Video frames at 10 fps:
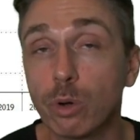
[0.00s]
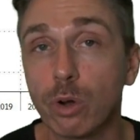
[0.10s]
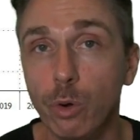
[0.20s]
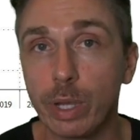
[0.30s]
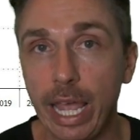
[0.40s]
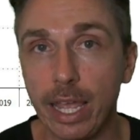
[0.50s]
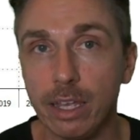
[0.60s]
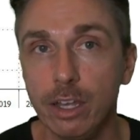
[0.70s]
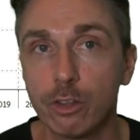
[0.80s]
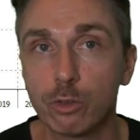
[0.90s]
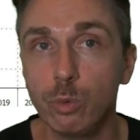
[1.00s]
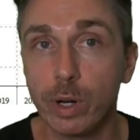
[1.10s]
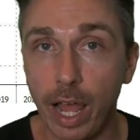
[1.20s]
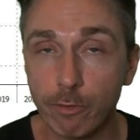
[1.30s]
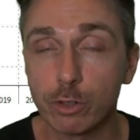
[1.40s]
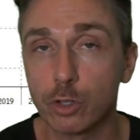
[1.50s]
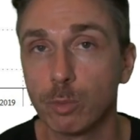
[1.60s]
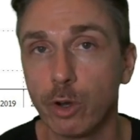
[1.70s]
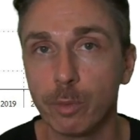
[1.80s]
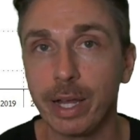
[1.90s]
are okay through whatever
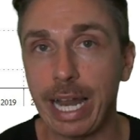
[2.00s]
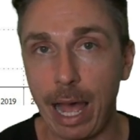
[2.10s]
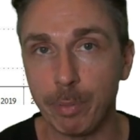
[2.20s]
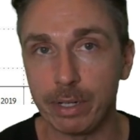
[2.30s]
turmoil might happen,